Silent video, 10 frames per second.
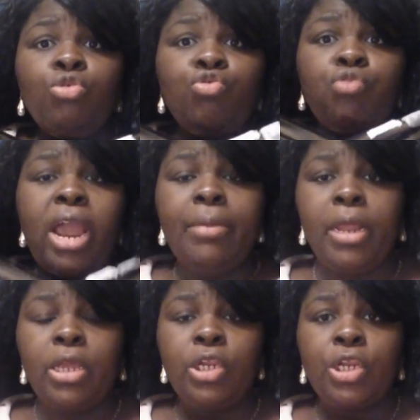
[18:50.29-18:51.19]

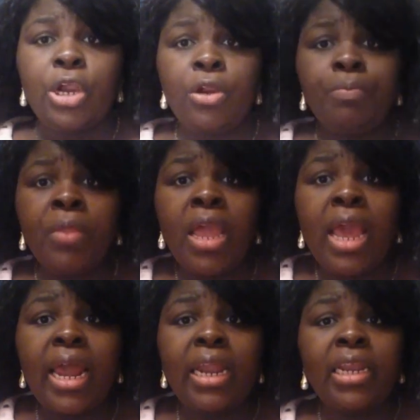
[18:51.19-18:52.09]
striped shirt
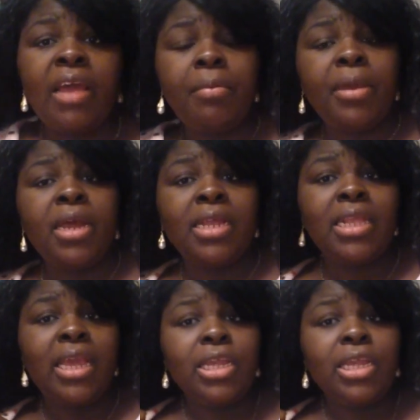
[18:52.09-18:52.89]
and I love it because